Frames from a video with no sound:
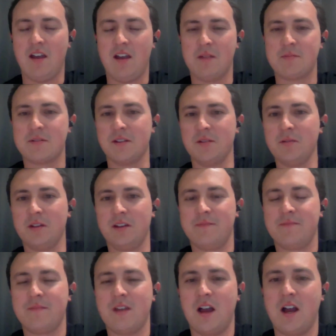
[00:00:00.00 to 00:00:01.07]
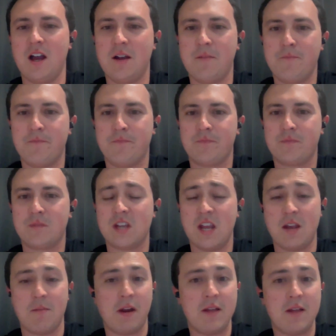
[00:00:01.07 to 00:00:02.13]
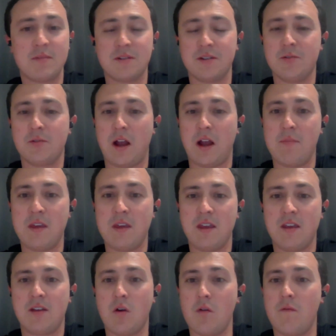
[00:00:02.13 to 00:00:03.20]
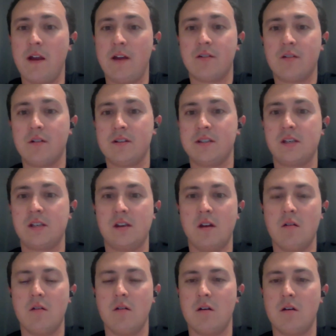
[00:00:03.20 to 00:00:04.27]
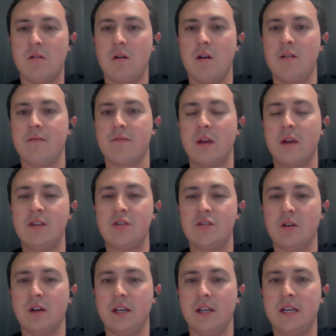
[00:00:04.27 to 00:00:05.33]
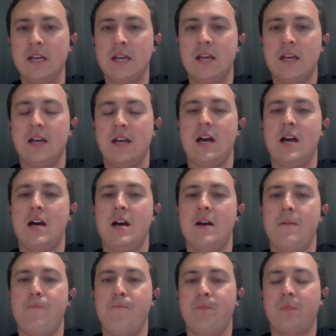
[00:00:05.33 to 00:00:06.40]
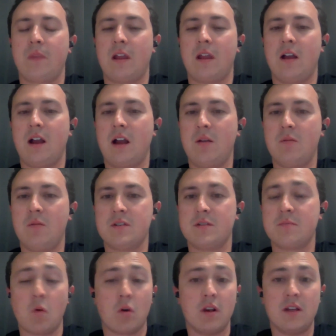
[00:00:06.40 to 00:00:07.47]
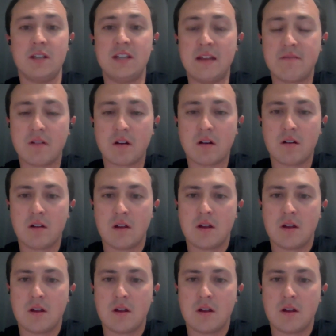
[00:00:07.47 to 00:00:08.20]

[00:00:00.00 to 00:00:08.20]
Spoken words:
absolutely. My name is Luke. I'm the co-founder and COO of Renjoy. I was born in Denver,